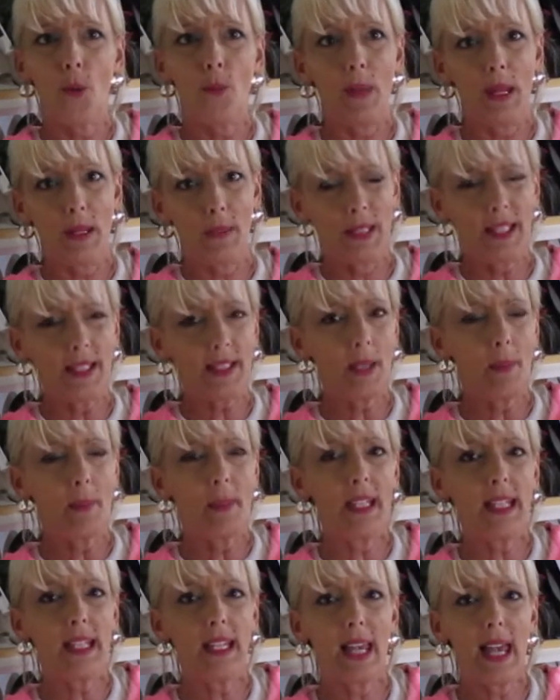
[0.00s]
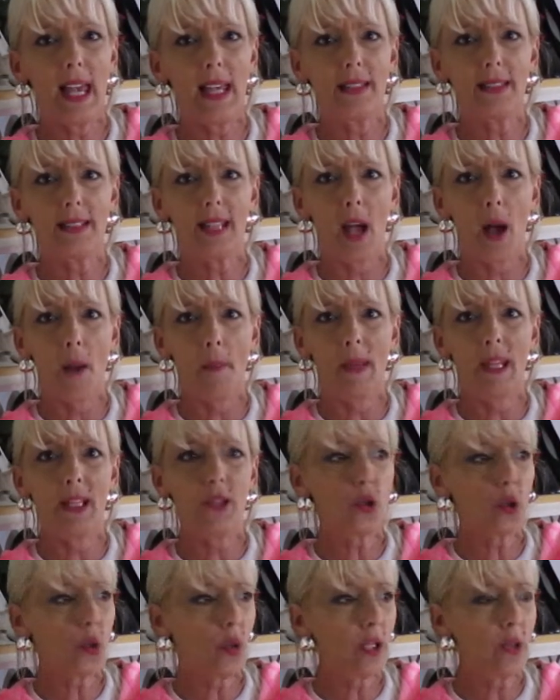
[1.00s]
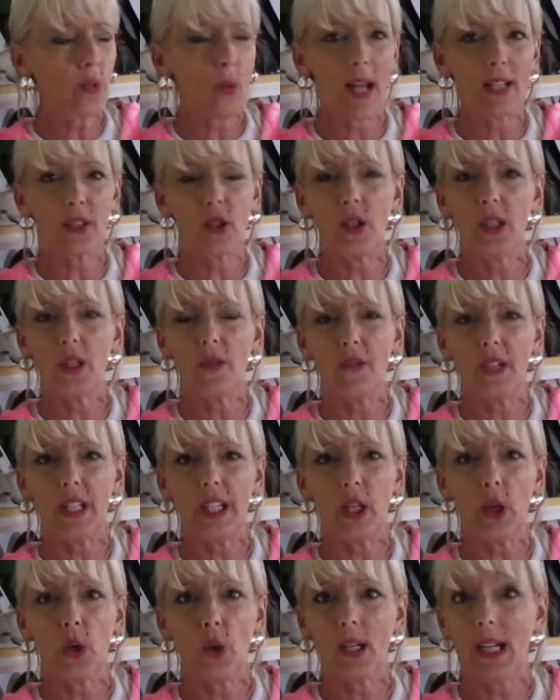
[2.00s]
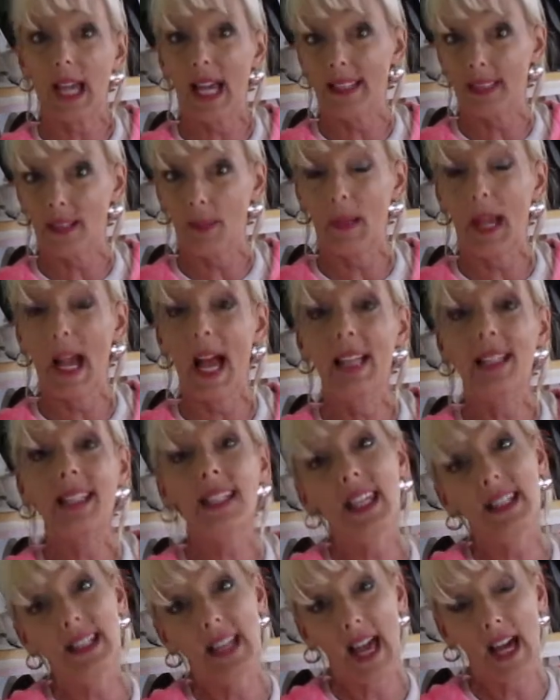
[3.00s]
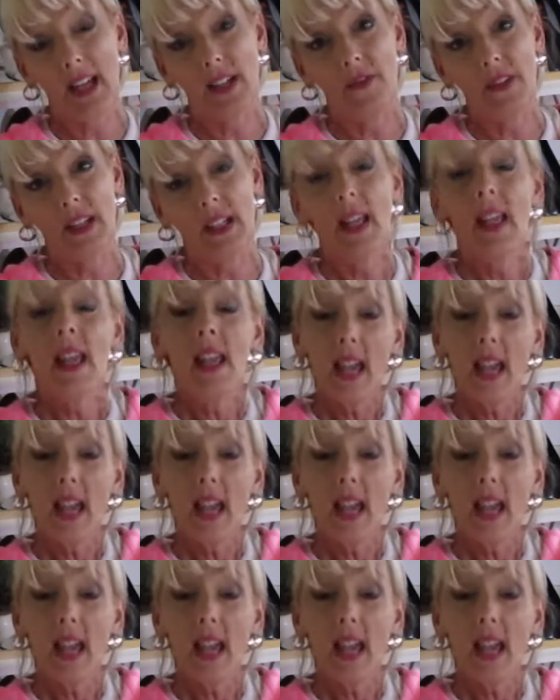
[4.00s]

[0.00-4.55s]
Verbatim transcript: maybe somebody has um, enjoyed watching the video or got some content out of it.